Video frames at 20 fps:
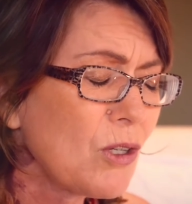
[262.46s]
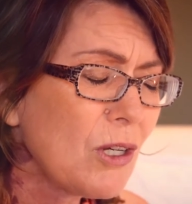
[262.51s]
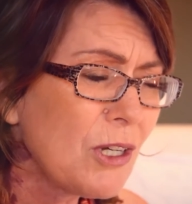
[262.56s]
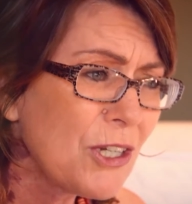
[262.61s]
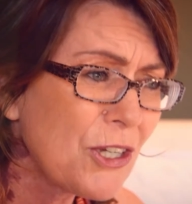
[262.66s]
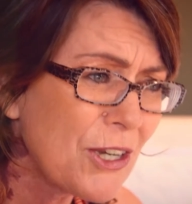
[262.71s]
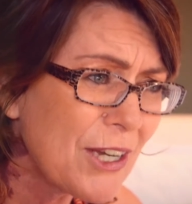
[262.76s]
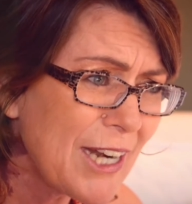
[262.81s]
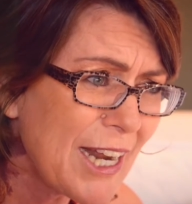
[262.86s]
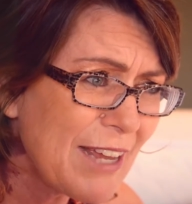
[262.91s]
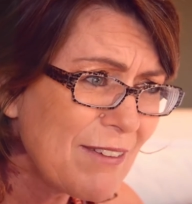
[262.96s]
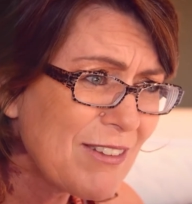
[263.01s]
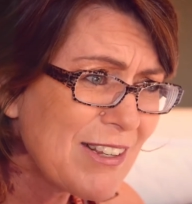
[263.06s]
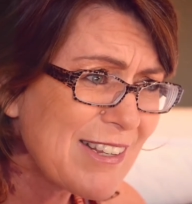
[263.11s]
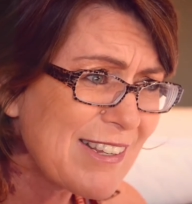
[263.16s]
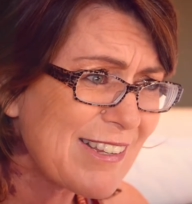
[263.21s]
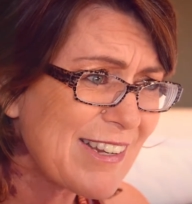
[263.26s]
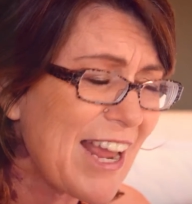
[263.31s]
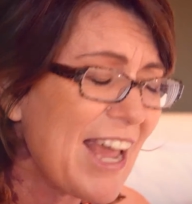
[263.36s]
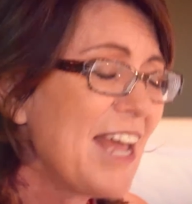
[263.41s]
You can even
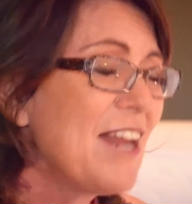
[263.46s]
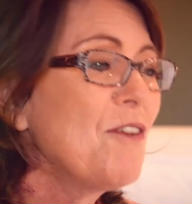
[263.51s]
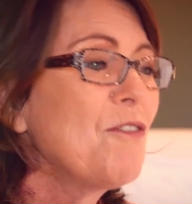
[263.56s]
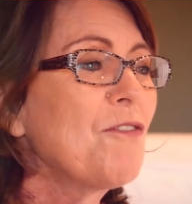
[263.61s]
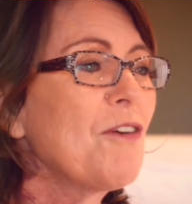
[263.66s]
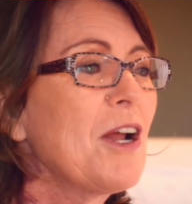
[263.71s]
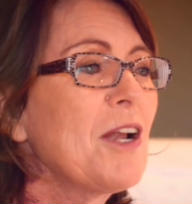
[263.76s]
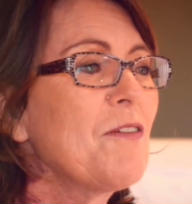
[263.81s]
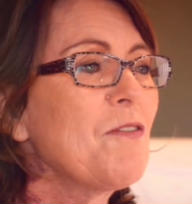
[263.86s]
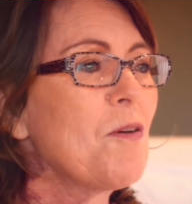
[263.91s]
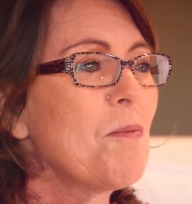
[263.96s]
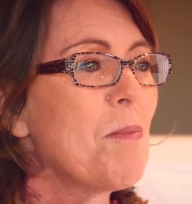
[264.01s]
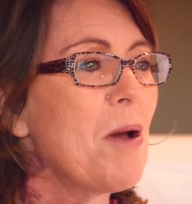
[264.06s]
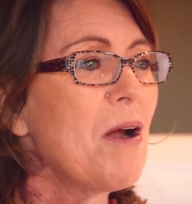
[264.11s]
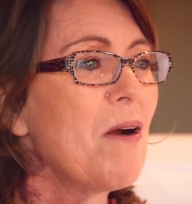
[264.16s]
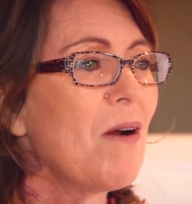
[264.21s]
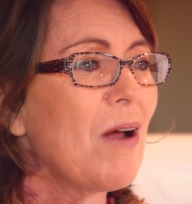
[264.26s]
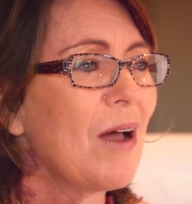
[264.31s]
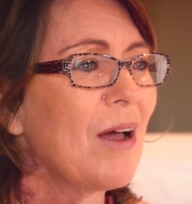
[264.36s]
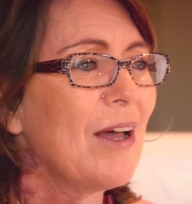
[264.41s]
stand in front of a
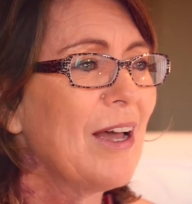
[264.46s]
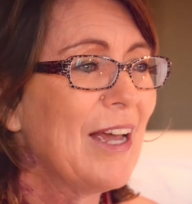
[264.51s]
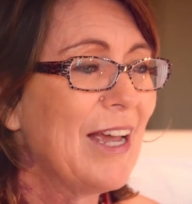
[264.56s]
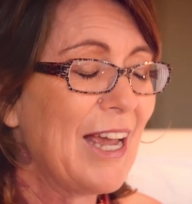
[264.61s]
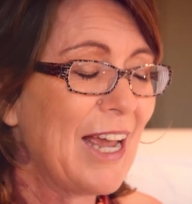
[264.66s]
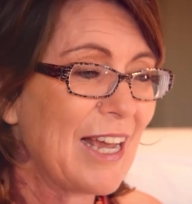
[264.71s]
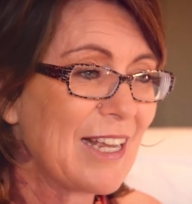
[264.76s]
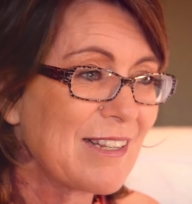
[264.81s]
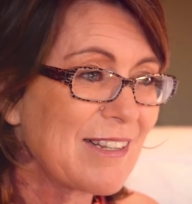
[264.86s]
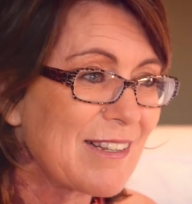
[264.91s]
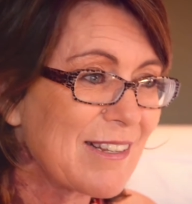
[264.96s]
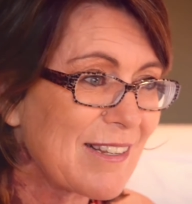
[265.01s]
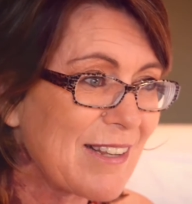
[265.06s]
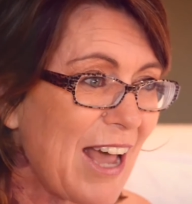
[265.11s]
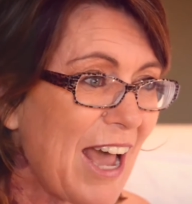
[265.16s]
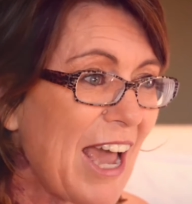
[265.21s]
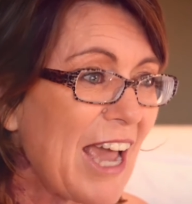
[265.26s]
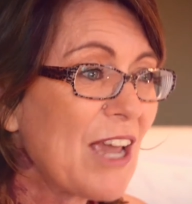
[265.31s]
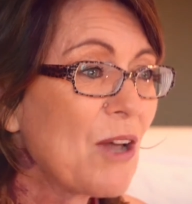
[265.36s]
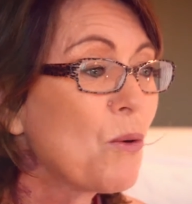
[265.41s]
mirror and
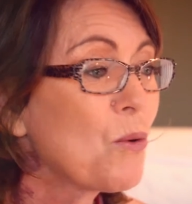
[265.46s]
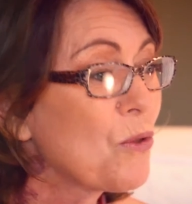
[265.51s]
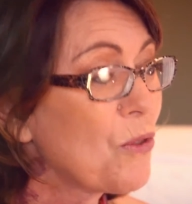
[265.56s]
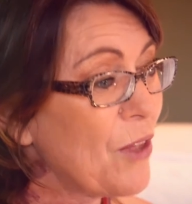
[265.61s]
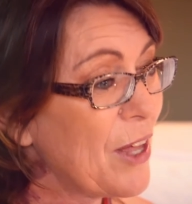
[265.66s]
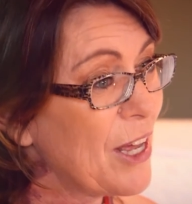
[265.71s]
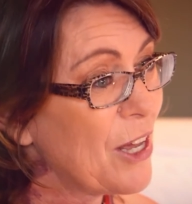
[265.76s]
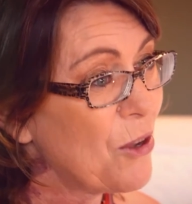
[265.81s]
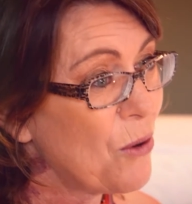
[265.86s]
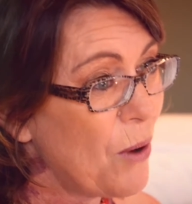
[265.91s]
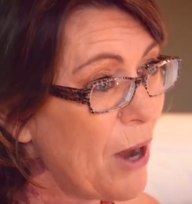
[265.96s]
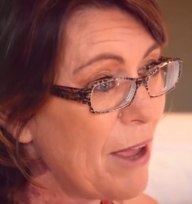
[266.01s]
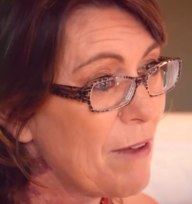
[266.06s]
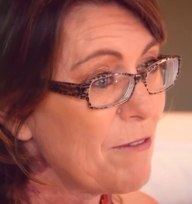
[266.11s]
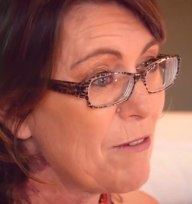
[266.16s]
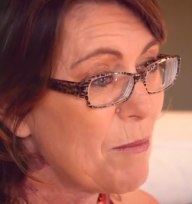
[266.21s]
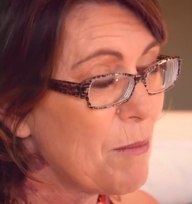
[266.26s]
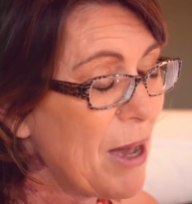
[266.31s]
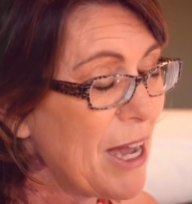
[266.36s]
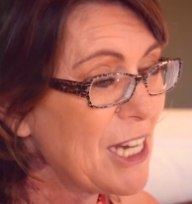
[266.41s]
say or think your
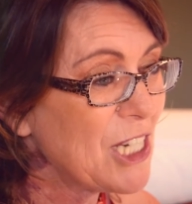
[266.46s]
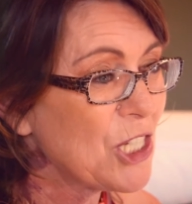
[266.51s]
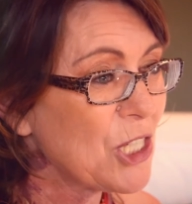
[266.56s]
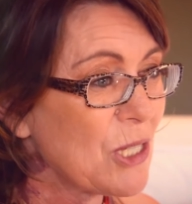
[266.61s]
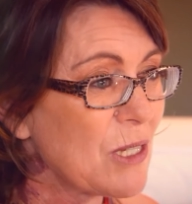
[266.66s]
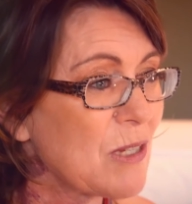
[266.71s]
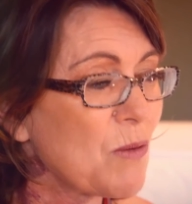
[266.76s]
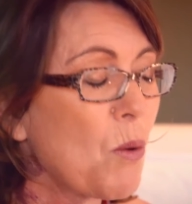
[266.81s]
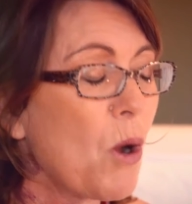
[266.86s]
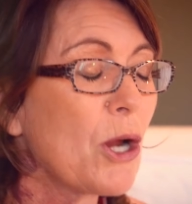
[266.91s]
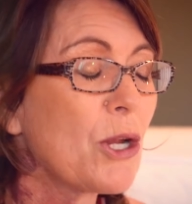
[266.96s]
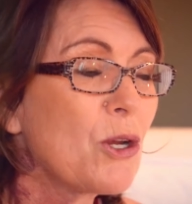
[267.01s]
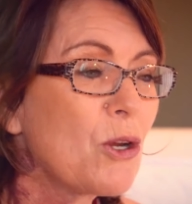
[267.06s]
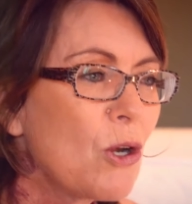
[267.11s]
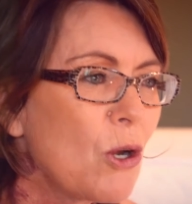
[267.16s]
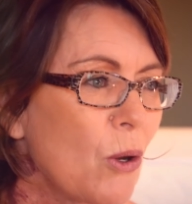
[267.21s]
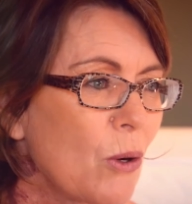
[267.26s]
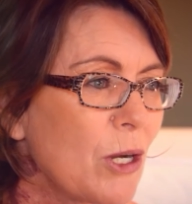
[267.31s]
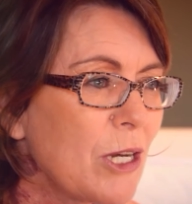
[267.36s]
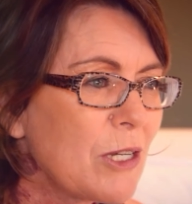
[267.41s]
affirmations while you
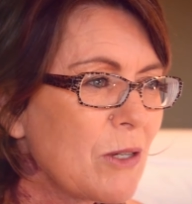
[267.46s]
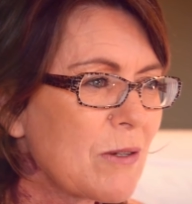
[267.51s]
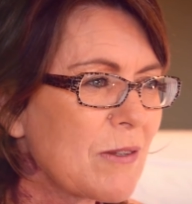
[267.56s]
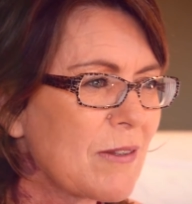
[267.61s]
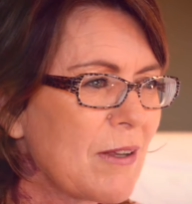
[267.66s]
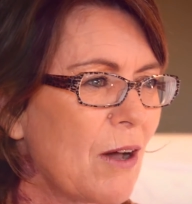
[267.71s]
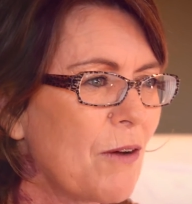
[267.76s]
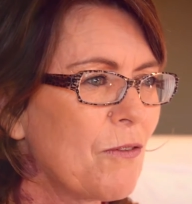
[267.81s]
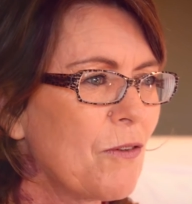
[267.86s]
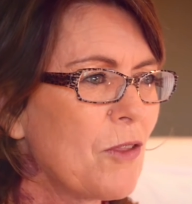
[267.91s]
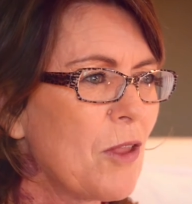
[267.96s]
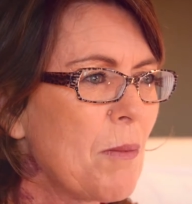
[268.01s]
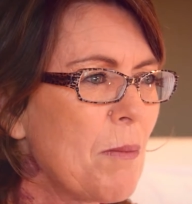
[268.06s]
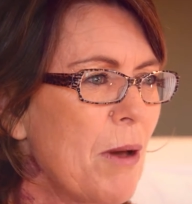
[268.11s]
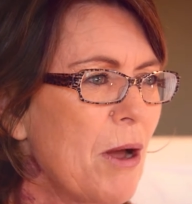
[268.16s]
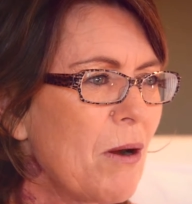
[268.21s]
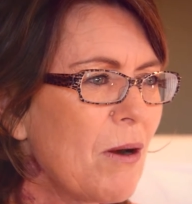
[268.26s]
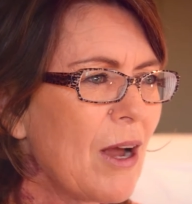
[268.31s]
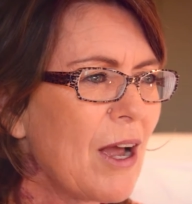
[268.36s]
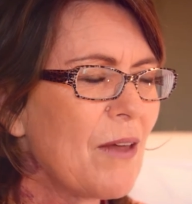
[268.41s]
look at yourself in the
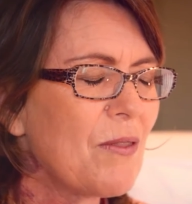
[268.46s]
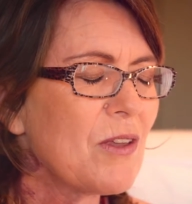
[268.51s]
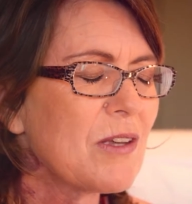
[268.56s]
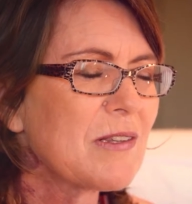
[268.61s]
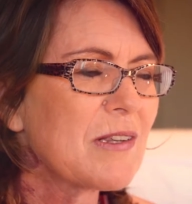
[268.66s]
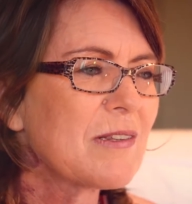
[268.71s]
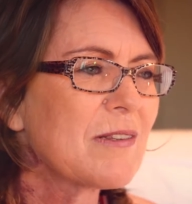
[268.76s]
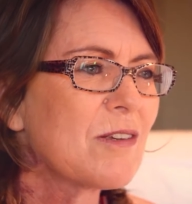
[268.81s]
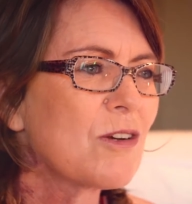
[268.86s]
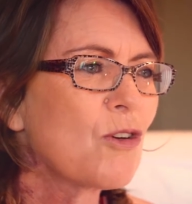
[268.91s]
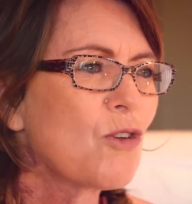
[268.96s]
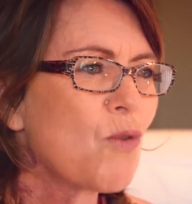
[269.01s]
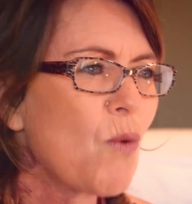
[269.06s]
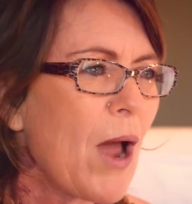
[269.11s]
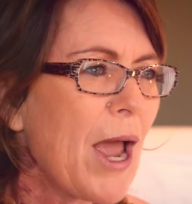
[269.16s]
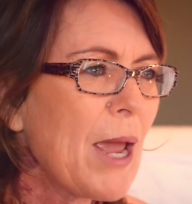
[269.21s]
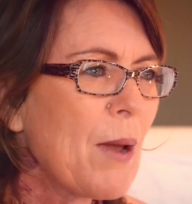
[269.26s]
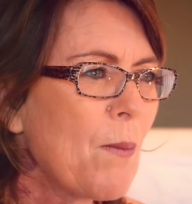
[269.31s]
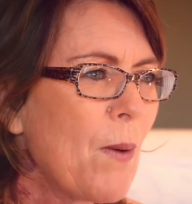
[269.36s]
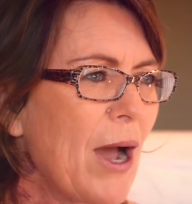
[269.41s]
mirror. And this is a
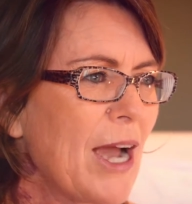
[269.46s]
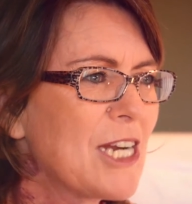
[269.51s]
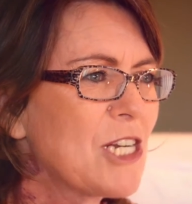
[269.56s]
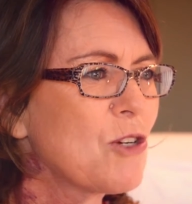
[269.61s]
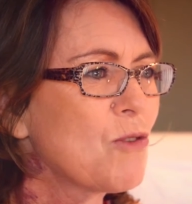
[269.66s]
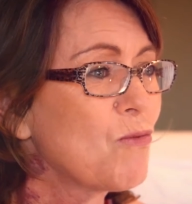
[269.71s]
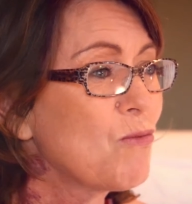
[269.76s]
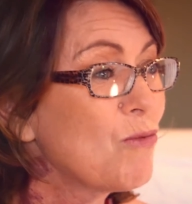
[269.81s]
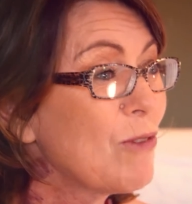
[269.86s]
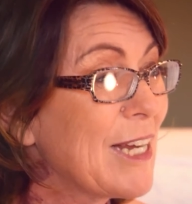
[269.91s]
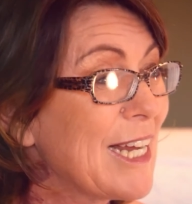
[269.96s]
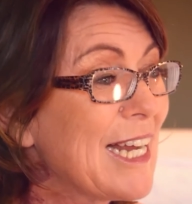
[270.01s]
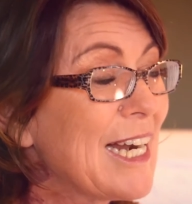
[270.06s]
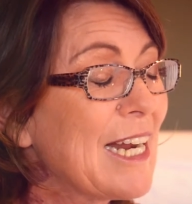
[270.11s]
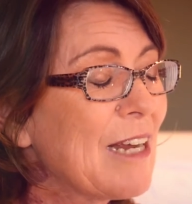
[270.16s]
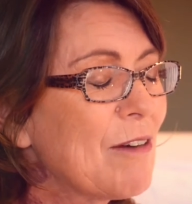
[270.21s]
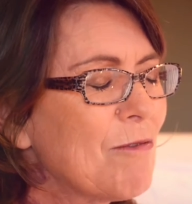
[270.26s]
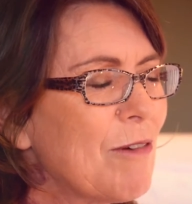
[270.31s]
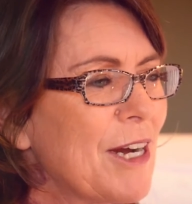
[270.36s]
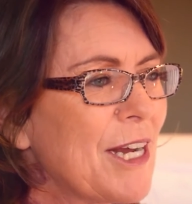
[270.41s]
great way to
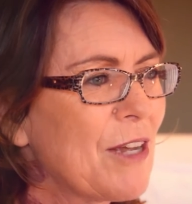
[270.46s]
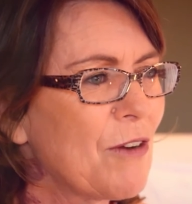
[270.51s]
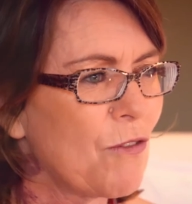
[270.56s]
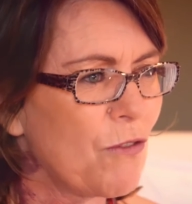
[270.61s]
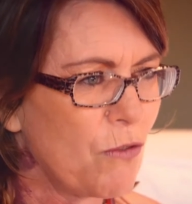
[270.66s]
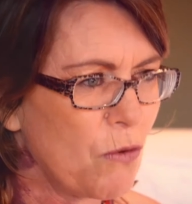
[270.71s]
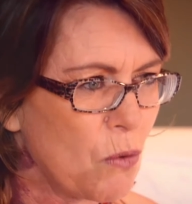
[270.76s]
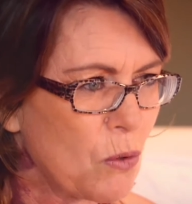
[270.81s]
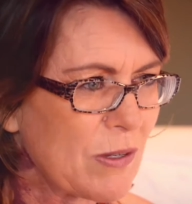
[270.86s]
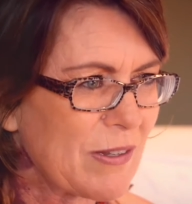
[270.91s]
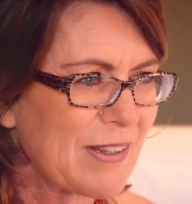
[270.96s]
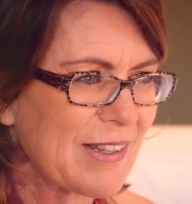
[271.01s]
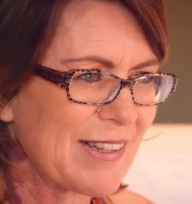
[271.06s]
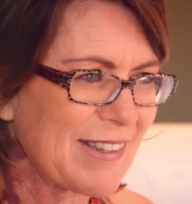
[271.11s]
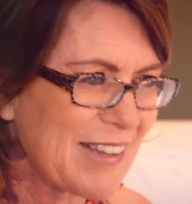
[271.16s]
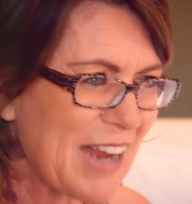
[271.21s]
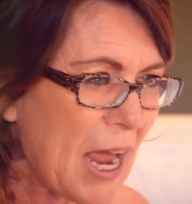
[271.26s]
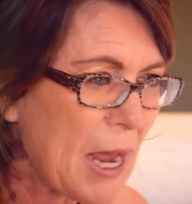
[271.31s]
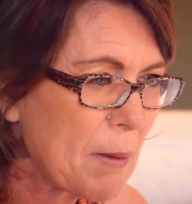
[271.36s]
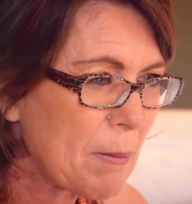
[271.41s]
really reinforce the
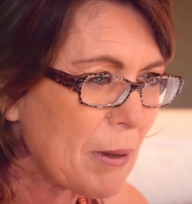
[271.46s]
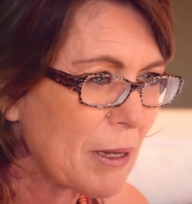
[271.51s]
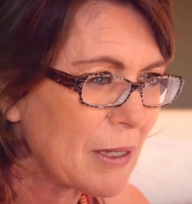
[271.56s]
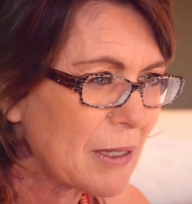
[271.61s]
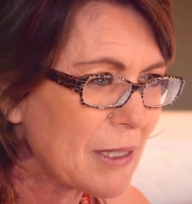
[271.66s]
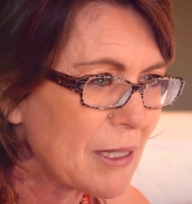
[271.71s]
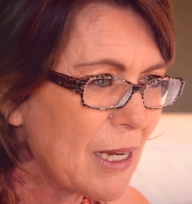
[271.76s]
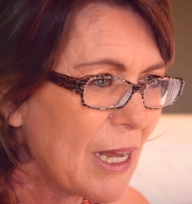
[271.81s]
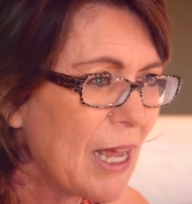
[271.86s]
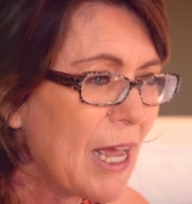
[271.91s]
statement